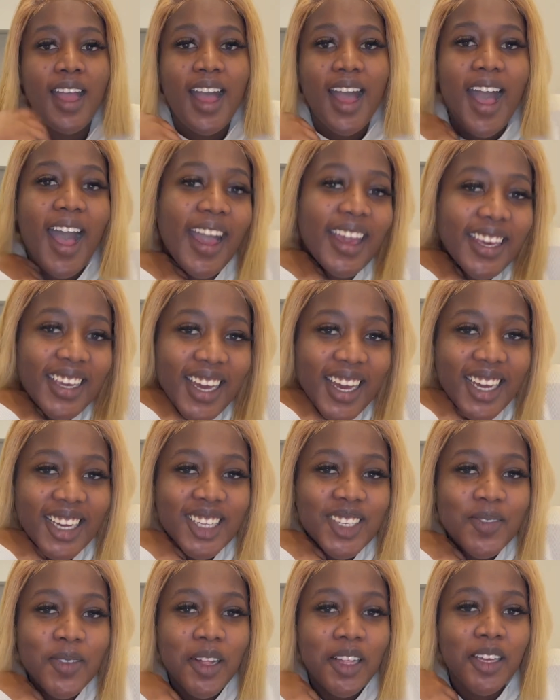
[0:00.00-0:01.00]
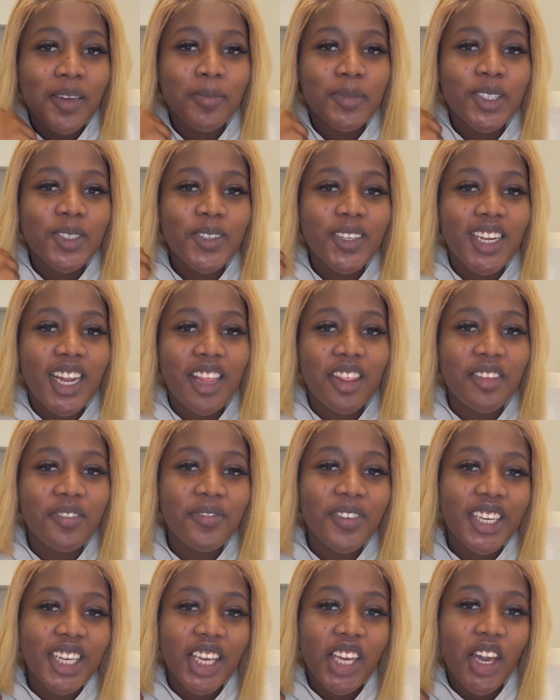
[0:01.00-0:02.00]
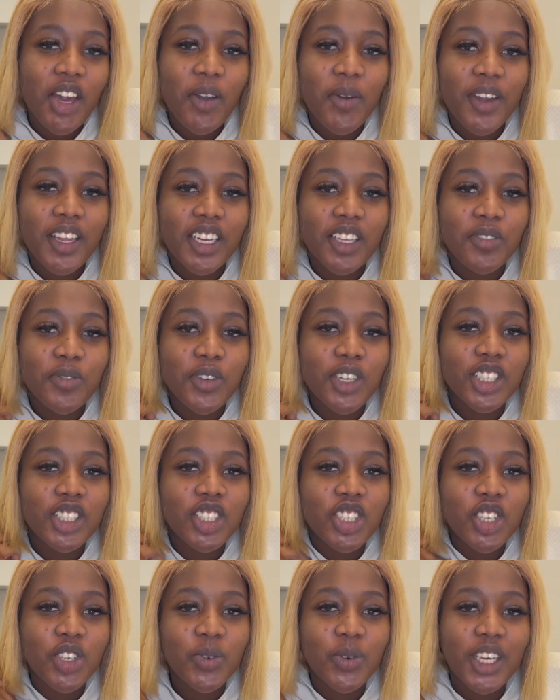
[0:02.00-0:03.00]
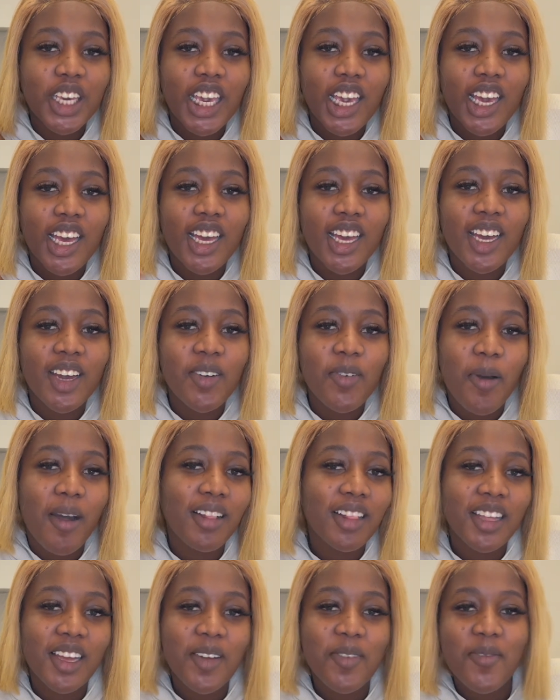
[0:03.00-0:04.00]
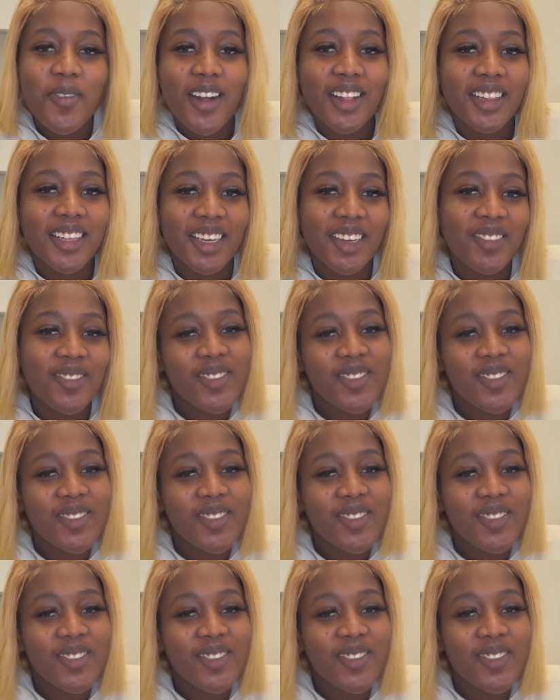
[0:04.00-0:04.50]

Hi guys, welcome to another video, and if you're new here, welcome, welcome,